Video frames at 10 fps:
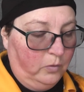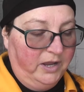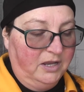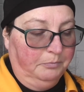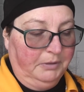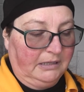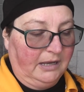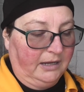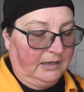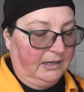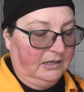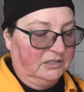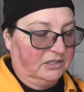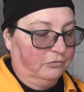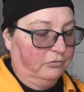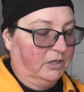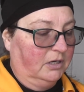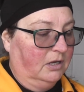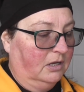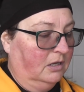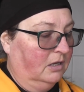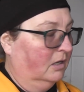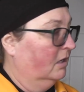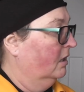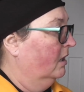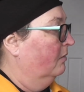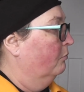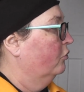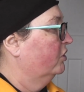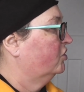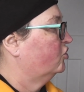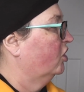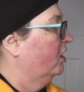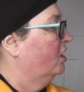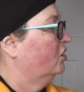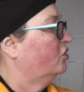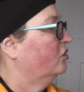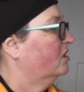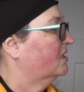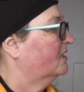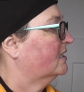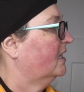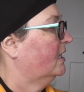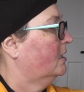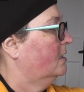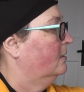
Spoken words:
way, a bit like glycerin, moisture into the skin.